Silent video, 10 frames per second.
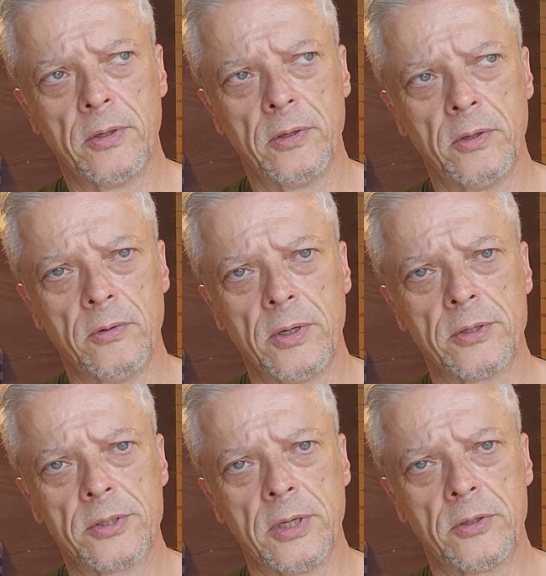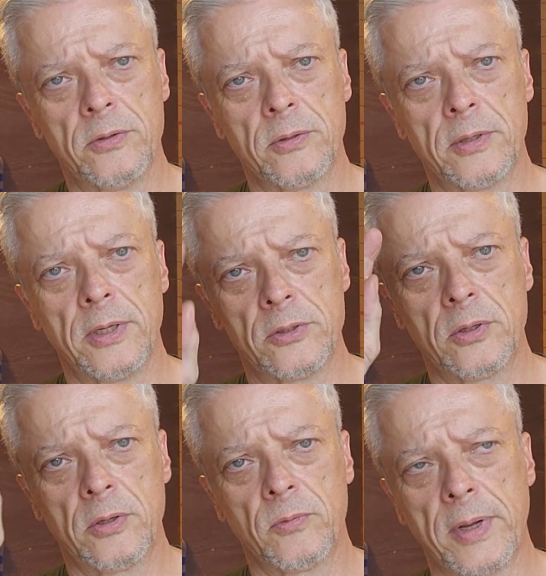You understand 2 things, you
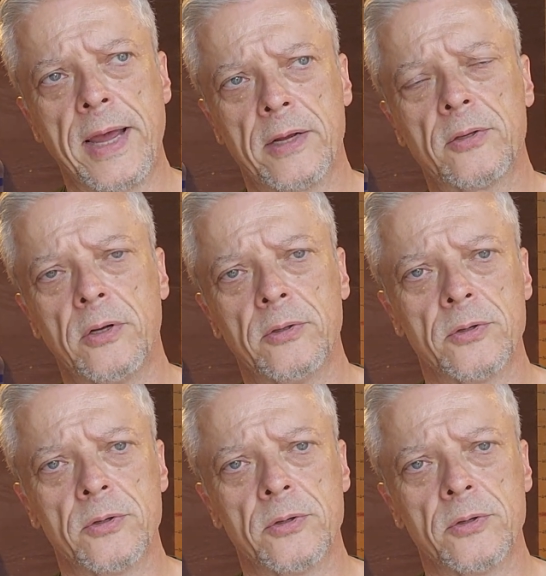can act on